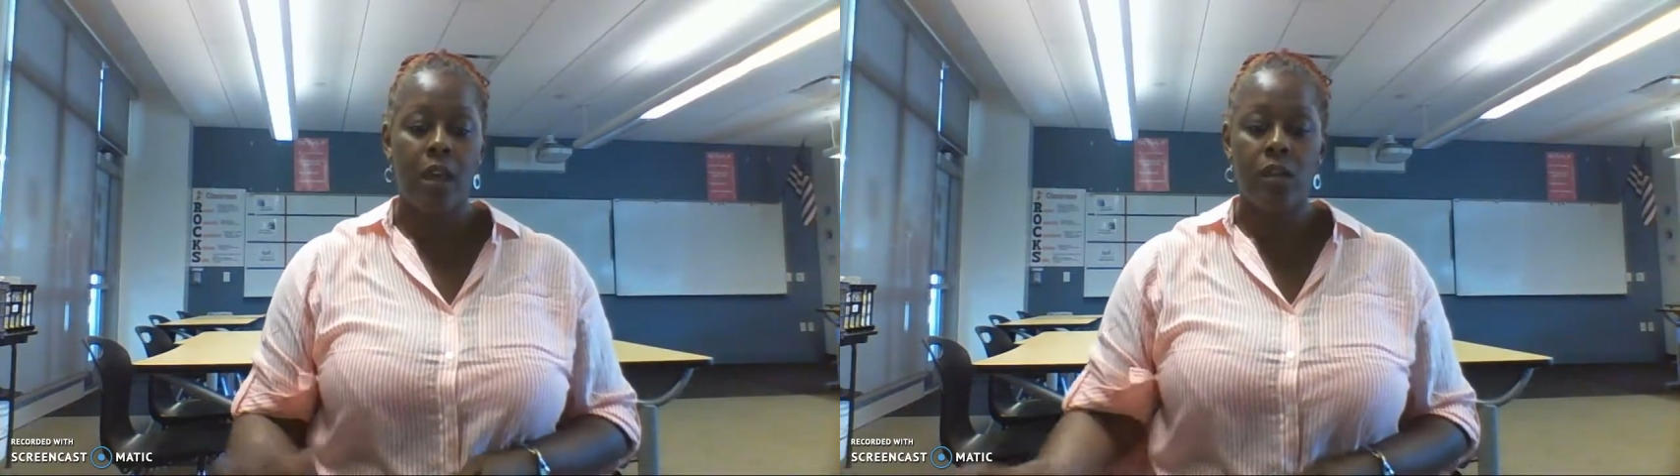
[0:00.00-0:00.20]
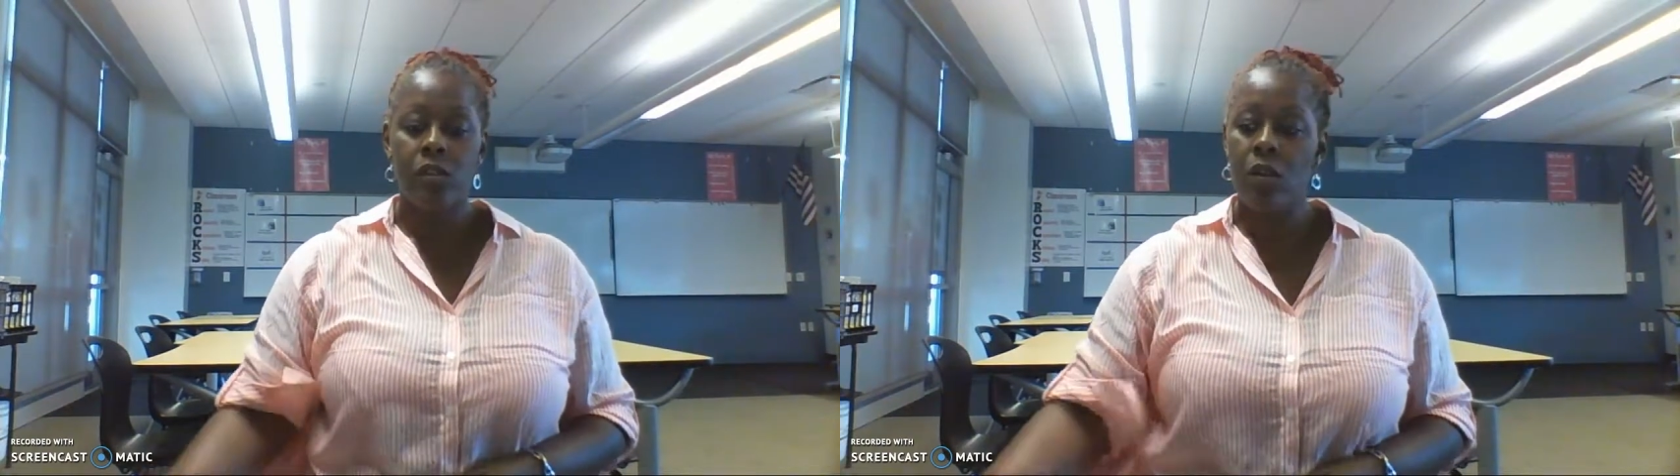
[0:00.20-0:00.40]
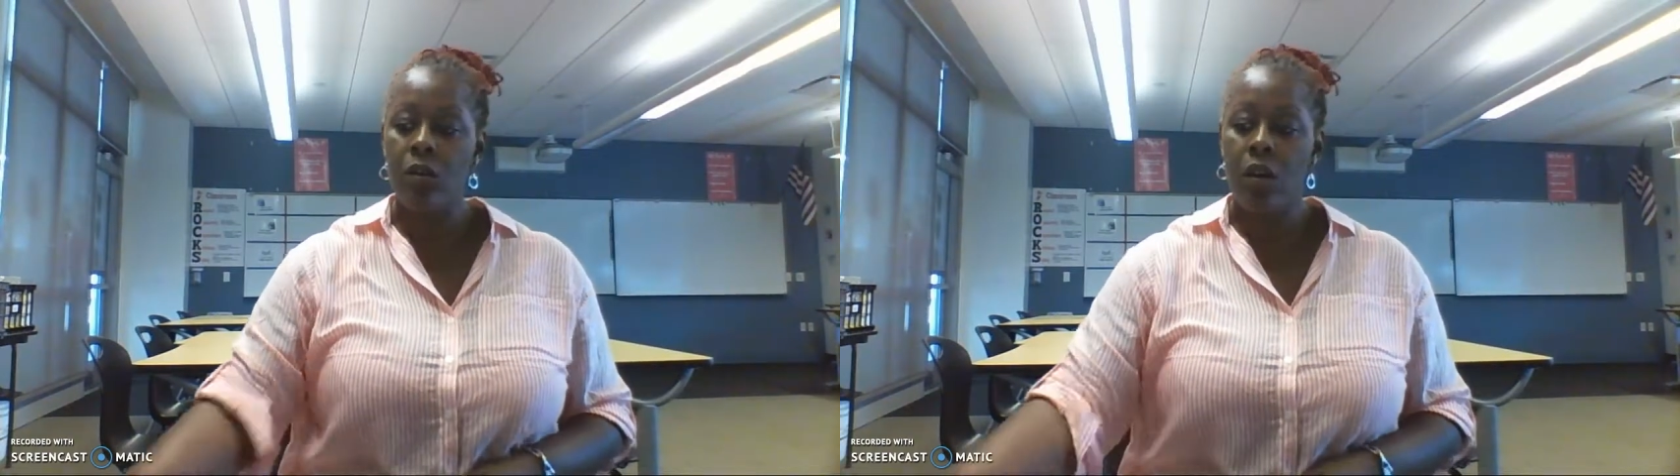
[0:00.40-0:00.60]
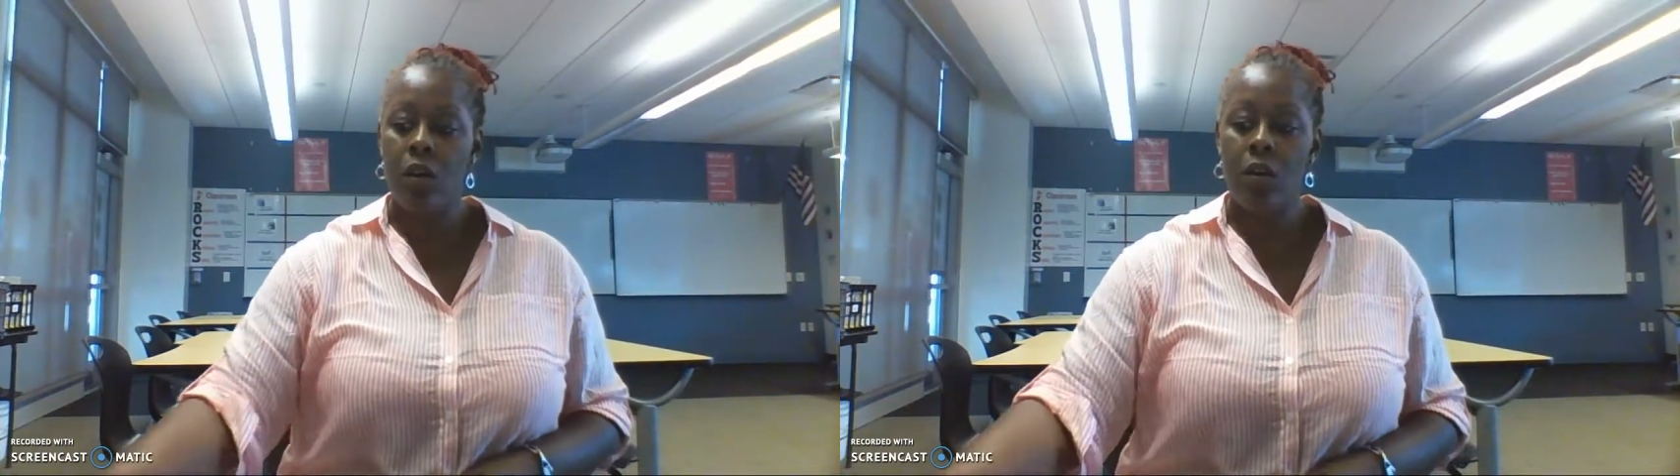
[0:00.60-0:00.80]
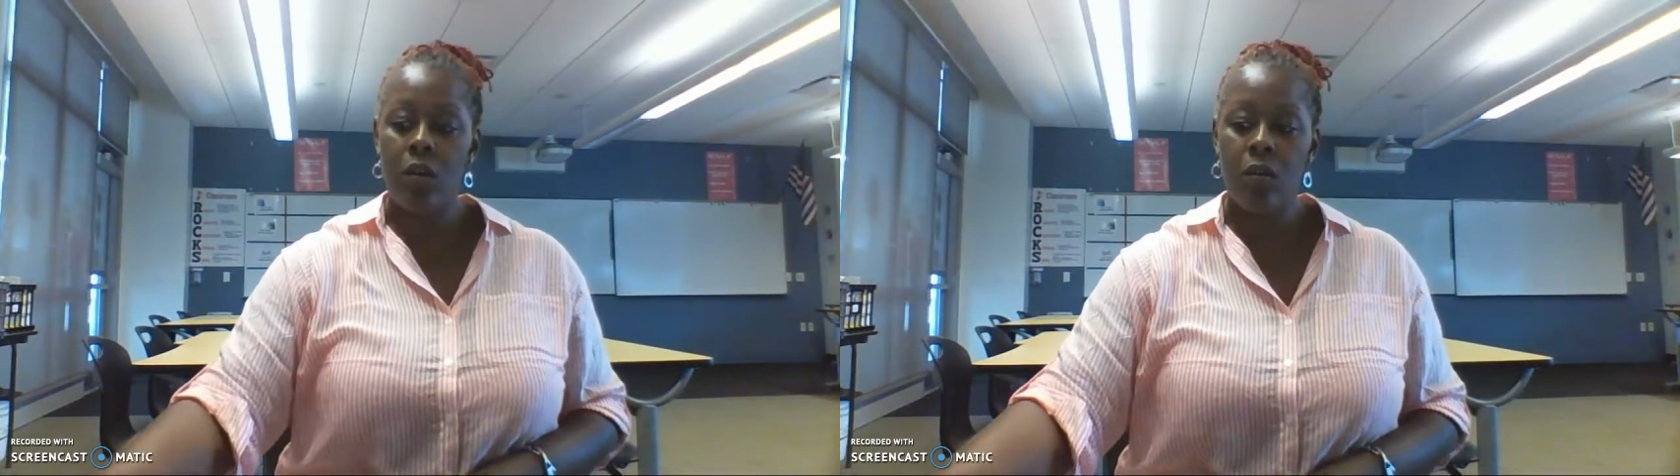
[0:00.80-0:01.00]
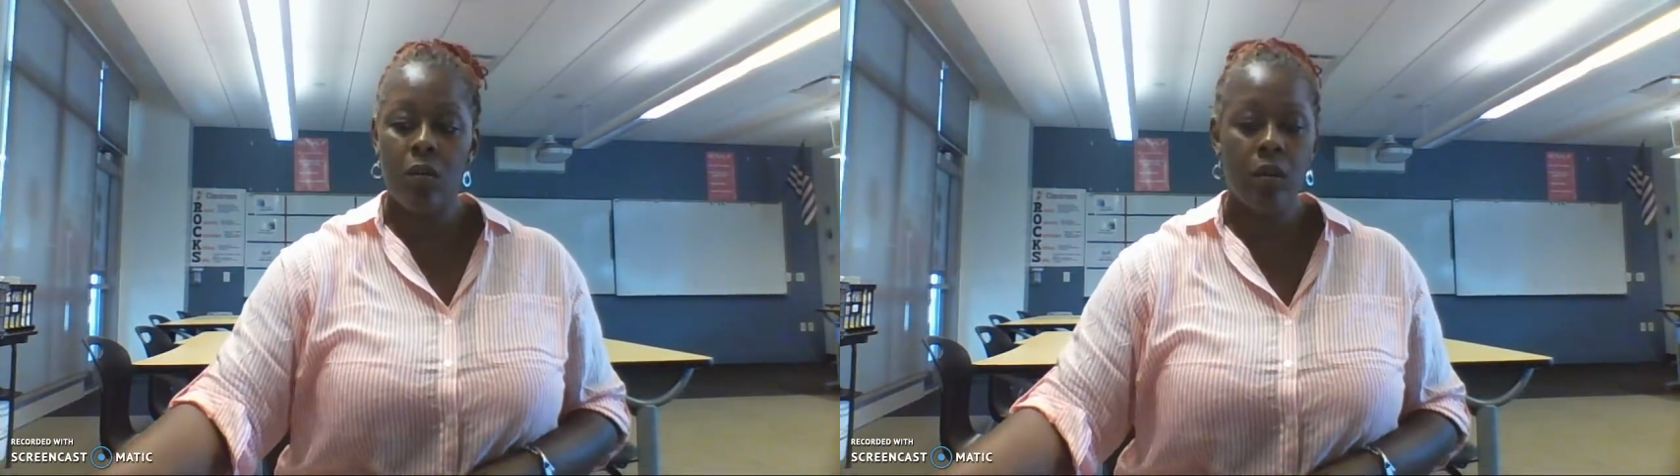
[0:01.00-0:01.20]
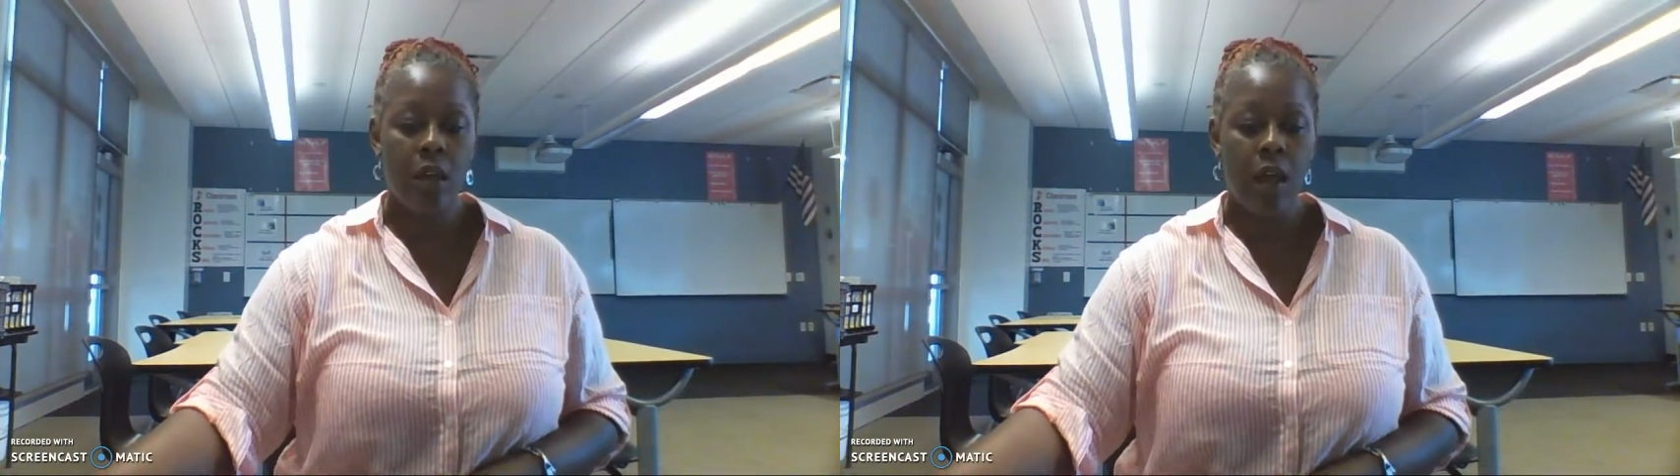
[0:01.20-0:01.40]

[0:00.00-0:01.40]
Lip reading: So go,